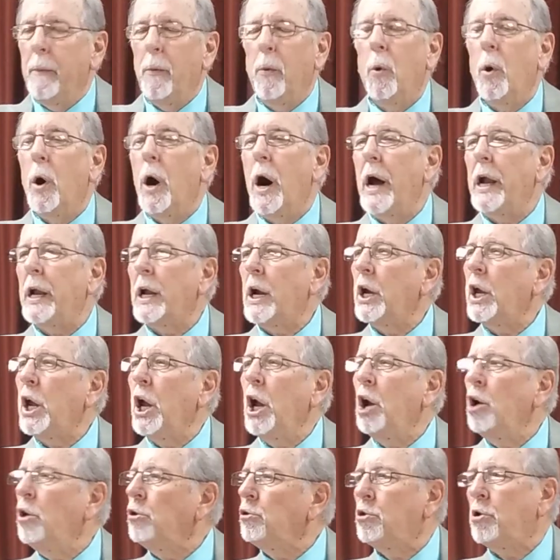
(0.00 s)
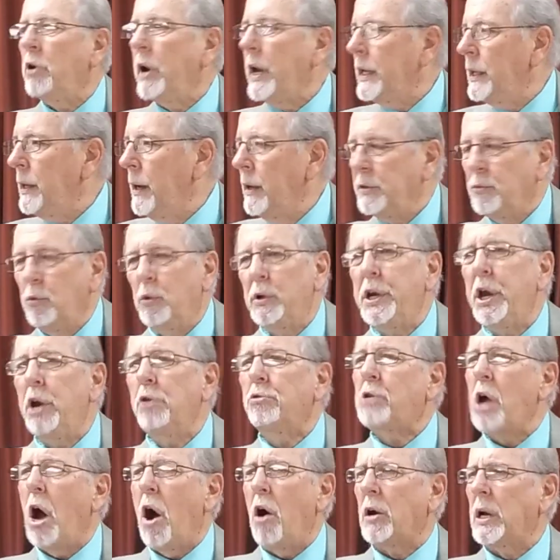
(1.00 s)
What are you, were you
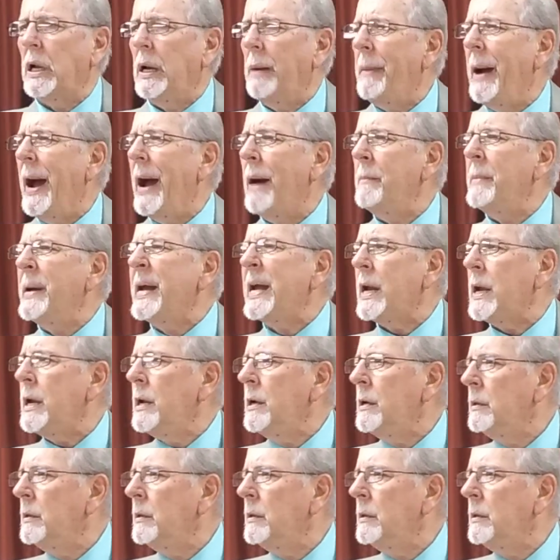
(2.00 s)
talking about me?